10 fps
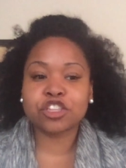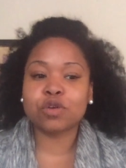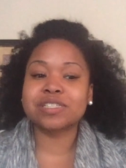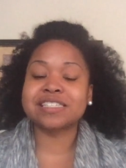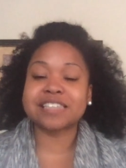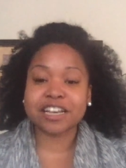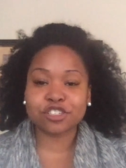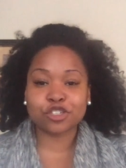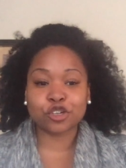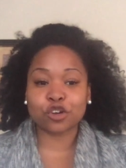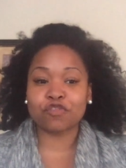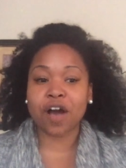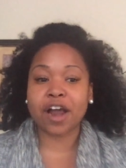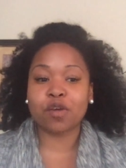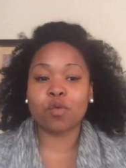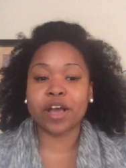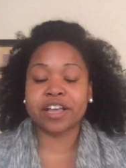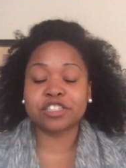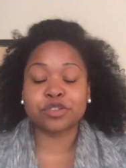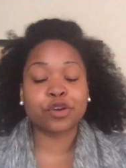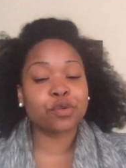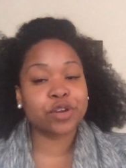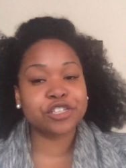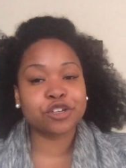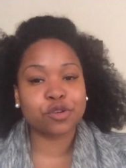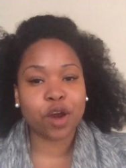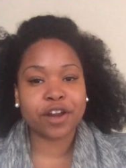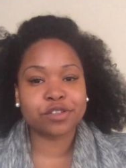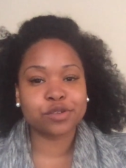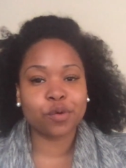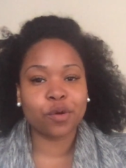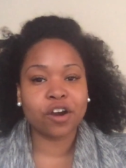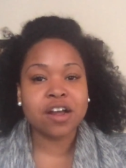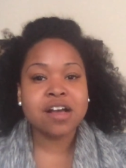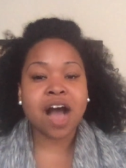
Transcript: those 6 surefire ways to increase your credit score.